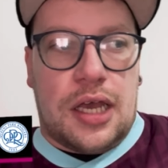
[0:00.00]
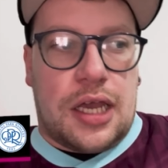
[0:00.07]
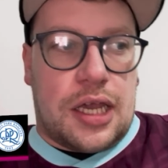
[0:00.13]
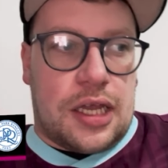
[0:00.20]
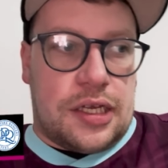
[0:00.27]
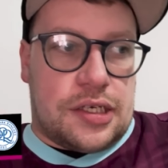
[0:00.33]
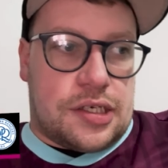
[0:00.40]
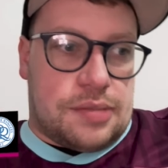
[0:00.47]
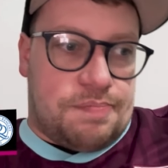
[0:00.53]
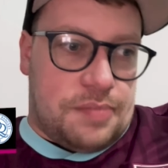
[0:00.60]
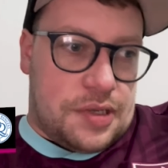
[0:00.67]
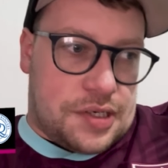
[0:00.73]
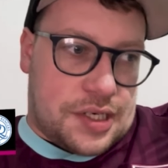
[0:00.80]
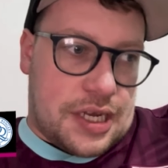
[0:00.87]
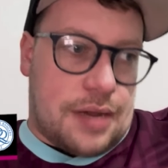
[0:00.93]
It's
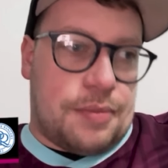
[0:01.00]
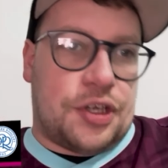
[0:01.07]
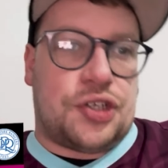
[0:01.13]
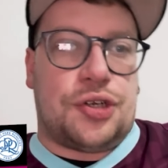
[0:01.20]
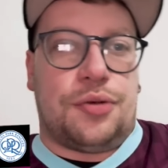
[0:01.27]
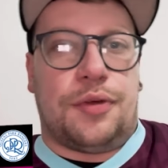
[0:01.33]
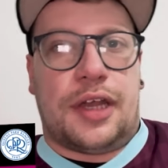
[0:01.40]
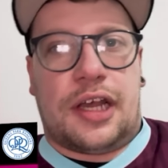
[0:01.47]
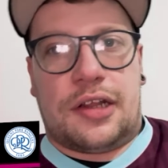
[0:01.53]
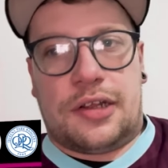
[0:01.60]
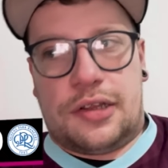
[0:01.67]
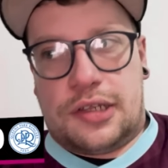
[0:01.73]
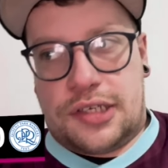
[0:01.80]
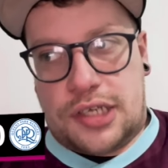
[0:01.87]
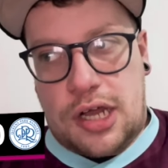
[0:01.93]
the same issue we had
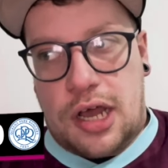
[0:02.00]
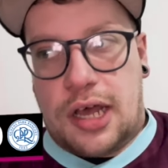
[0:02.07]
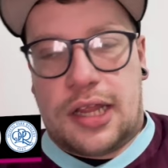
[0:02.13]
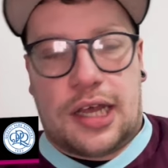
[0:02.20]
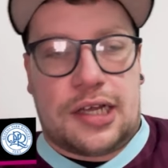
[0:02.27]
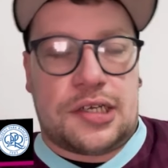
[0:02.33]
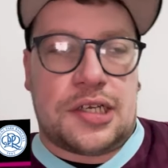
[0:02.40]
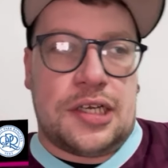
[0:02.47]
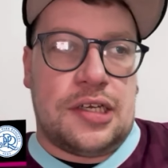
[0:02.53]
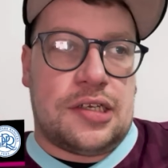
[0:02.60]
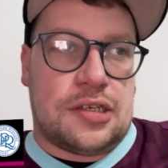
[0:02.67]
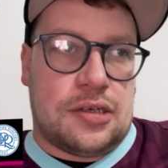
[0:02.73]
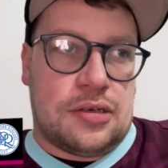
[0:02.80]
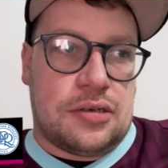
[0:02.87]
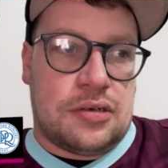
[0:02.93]
at the start of that
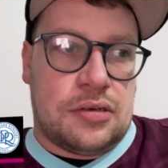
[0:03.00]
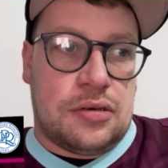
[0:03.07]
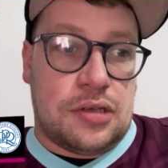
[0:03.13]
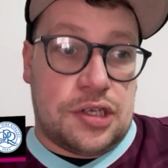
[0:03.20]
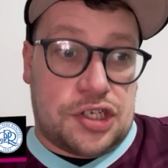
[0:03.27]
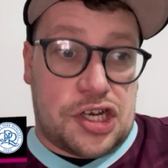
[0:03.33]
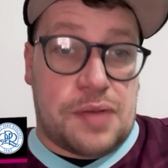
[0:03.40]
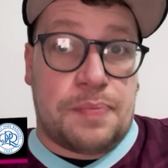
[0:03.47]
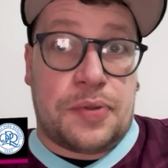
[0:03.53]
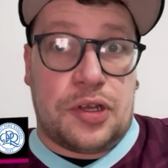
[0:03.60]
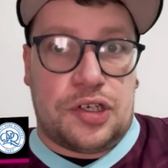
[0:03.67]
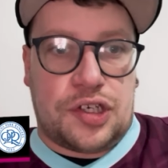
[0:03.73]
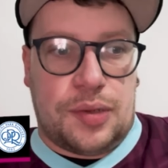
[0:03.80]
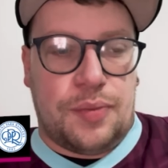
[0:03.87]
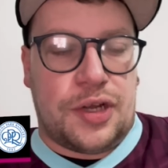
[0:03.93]
season, the
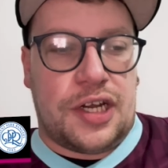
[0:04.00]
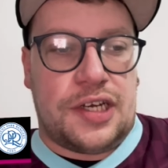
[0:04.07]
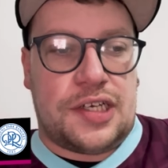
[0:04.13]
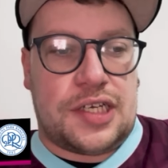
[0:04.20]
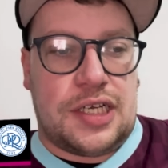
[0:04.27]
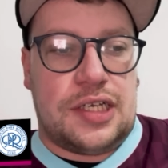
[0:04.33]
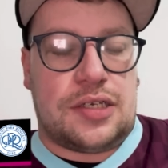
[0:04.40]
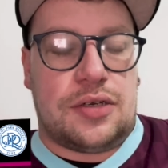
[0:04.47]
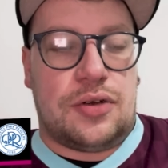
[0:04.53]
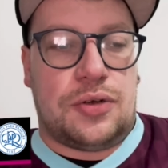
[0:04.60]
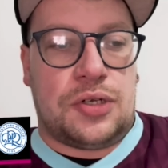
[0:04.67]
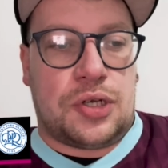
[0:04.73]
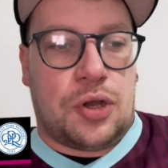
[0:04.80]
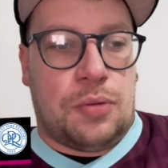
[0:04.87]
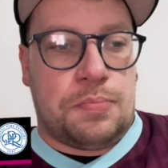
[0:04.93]
championship winning season
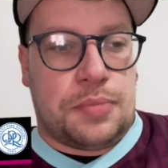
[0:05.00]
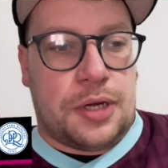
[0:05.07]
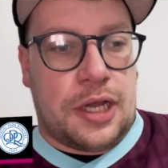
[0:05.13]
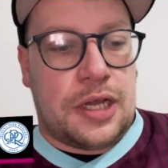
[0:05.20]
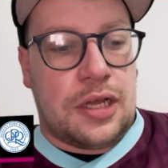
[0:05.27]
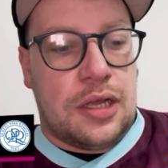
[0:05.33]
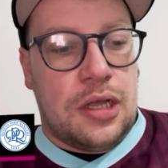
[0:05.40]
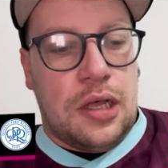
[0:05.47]
under Company.